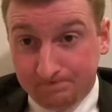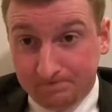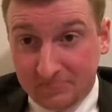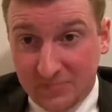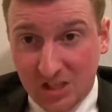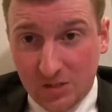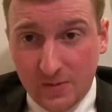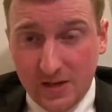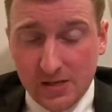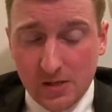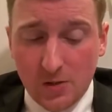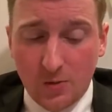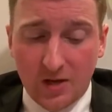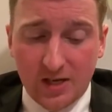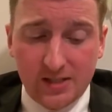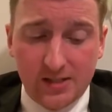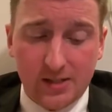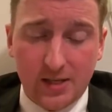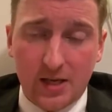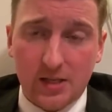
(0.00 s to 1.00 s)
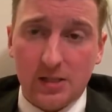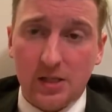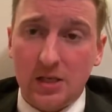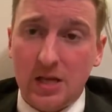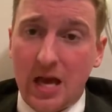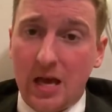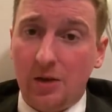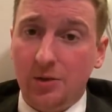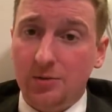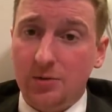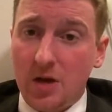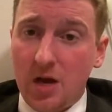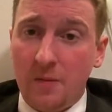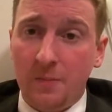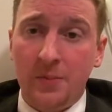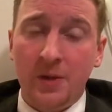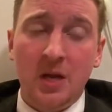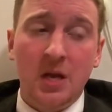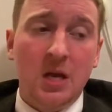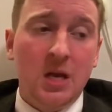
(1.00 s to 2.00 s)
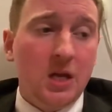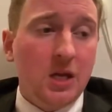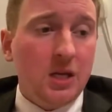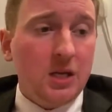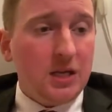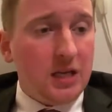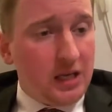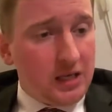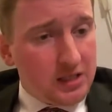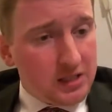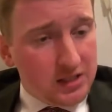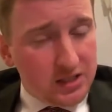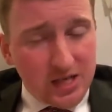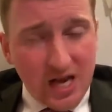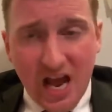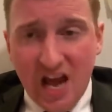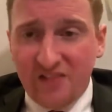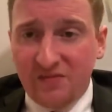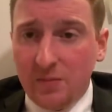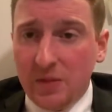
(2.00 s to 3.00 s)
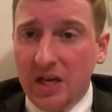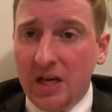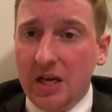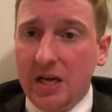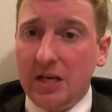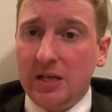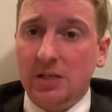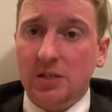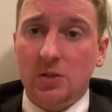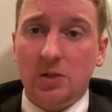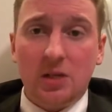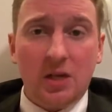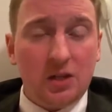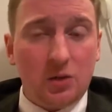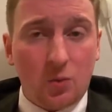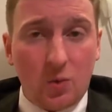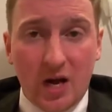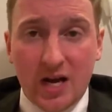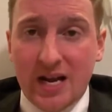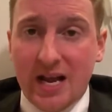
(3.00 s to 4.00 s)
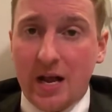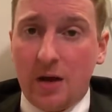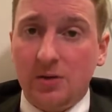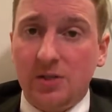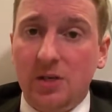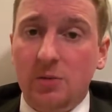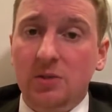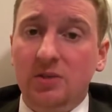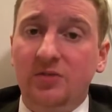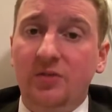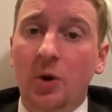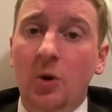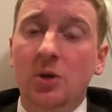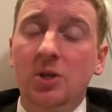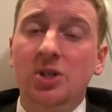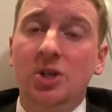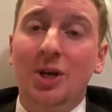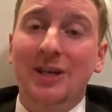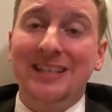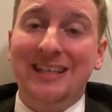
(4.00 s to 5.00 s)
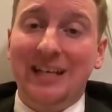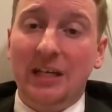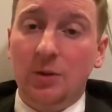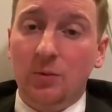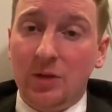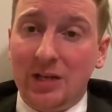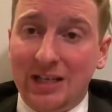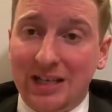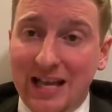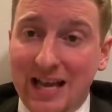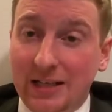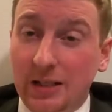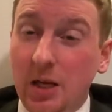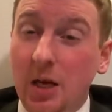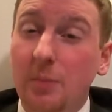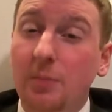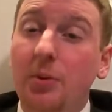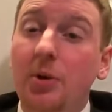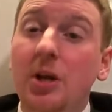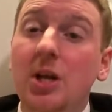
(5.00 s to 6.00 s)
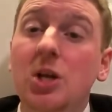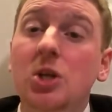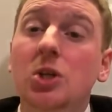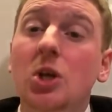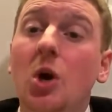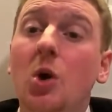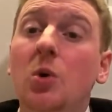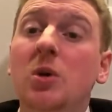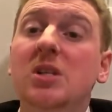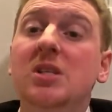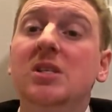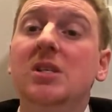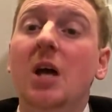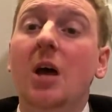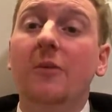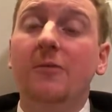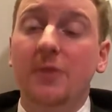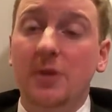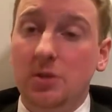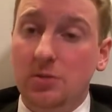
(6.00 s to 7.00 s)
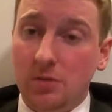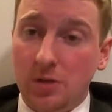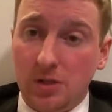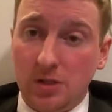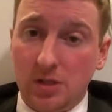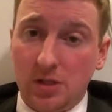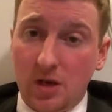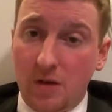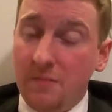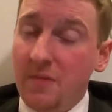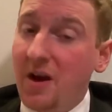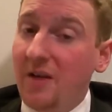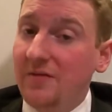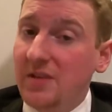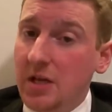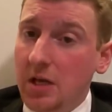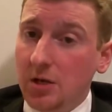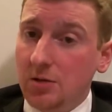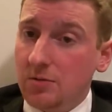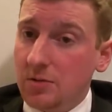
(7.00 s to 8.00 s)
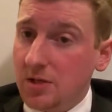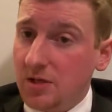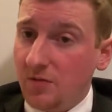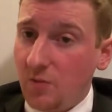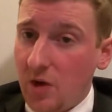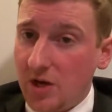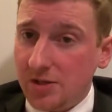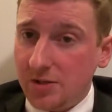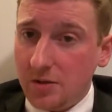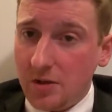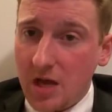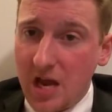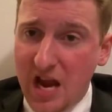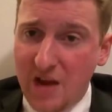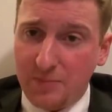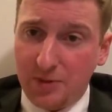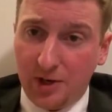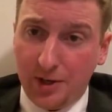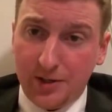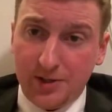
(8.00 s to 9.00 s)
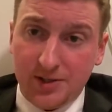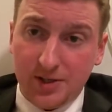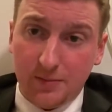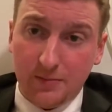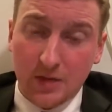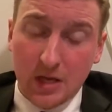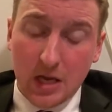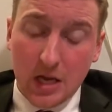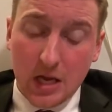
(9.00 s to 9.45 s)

That's basically what it says. That Donald Trump, in his staff meetings at the White House, he was focused on getting reelected and putting his own self interest above the interests of Western capitalism.